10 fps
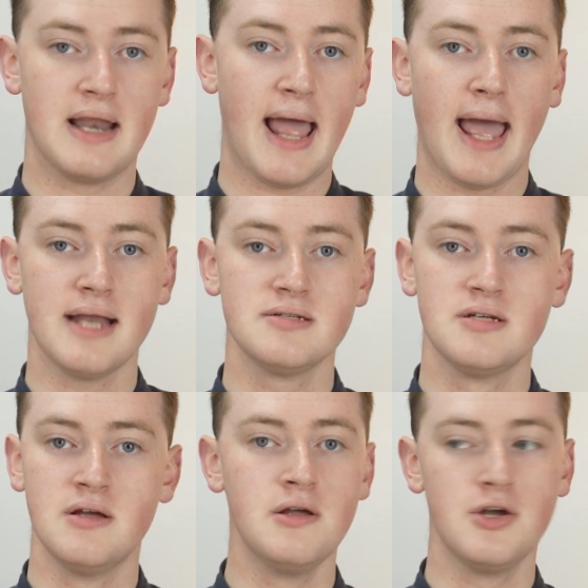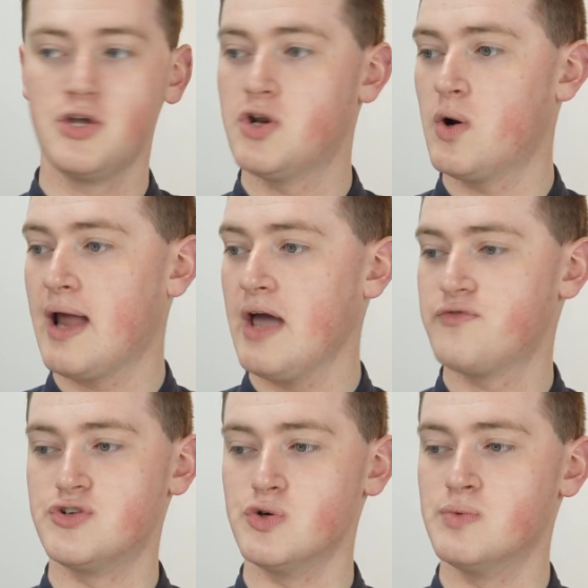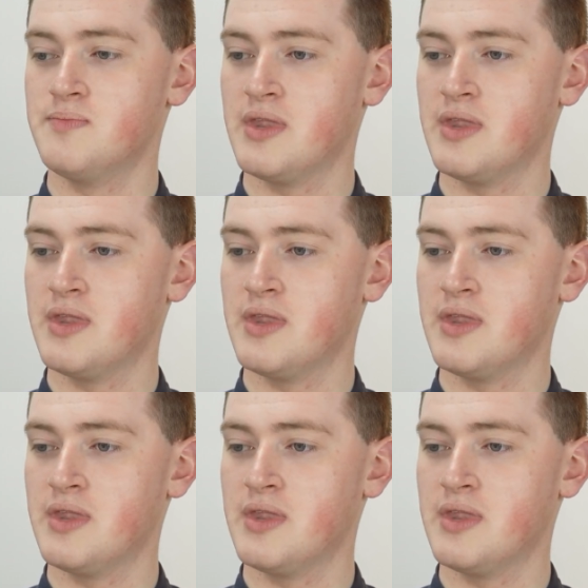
And you don't have to.